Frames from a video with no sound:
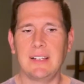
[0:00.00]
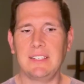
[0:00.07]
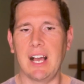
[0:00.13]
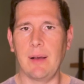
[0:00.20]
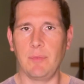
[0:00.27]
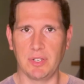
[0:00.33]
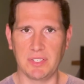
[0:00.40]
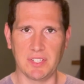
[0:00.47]
And
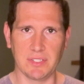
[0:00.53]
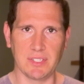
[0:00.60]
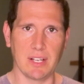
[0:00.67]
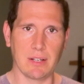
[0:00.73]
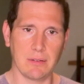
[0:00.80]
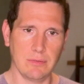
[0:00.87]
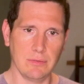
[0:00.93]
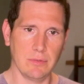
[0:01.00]
Dom looks at her, he's
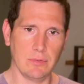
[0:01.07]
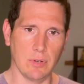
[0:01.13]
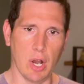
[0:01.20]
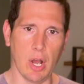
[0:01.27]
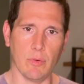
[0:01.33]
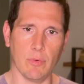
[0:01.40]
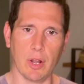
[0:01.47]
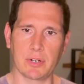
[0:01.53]
like,
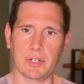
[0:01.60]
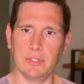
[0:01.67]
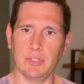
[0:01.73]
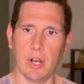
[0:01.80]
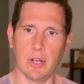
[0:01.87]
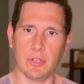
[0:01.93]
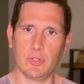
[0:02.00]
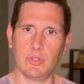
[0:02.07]
I
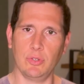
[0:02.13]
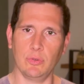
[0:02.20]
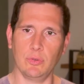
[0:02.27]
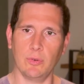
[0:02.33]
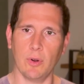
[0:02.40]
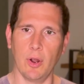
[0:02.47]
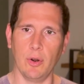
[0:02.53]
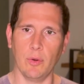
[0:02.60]
recognized you
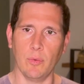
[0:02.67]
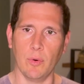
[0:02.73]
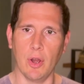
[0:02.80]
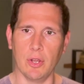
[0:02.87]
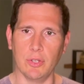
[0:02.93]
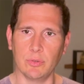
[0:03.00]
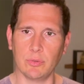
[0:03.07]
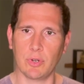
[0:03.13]
right
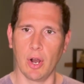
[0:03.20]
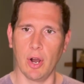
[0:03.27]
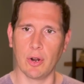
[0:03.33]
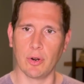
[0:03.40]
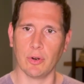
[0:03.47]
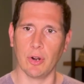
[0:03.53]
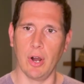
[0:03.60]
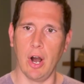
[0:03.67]
away. You got
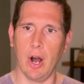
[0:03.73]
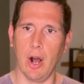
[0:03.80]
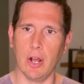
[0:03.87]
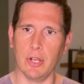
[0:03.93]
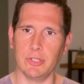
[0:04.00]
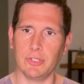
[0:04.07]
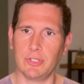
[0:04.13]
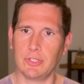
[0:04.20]
her
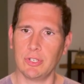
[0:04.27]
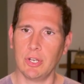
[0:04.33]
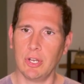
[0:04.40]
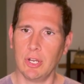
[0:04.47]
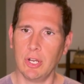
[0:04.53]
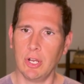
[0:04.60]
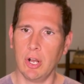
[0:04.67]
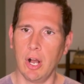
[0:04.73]
eyes.
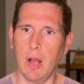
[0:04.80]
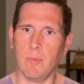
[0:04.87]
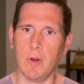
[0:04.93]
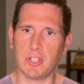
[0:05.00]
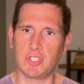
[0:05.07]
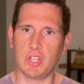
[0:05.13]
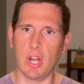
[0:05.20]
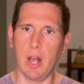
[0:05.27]
I
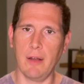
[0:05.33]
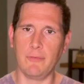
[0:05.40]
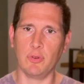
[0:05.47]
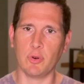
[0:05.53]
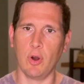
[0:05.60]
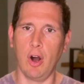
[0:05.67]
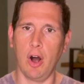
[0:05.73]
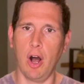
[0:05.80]
must have
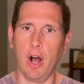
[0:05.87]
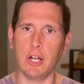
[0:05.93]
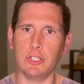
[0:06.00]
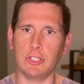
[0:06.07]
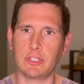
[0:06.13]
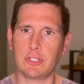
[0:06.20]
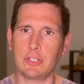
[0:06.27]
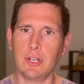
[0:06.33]
your
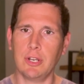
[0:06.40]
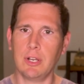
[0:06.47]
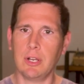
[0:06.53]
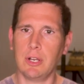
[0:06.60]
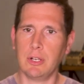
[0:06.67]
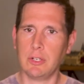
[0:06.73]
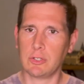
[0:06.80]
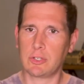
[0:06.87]
eyes.
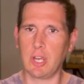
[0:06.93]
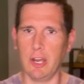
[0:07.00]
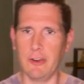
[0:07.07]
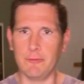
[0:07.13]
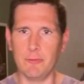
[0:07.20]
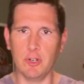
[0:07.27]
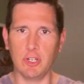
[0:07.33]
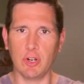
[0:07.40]

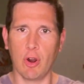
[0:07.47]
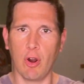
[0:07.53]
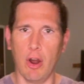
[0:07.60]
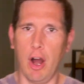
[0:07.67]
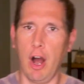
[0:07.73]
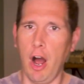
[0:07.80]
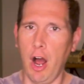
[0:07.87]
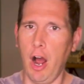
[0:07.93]
Give me your
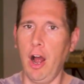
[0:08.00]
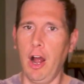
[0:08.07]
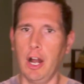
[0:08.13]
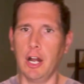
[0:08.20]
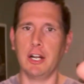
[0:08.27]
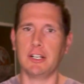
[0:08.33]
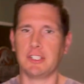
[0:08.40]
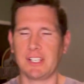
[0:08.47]

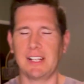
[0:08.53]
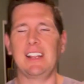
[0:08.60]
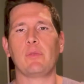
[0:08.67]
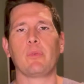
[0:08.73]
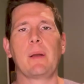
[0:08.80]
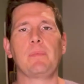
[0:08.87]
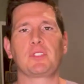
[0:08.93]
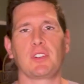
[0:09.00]
eyes. And he
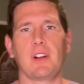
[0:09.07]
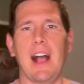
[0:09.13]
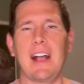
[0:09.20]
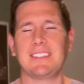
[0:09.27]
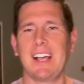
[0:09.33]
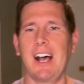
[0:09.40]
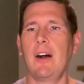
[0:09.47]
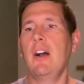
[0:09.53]
rips her
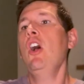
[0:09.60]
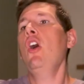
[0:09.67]
eyes out.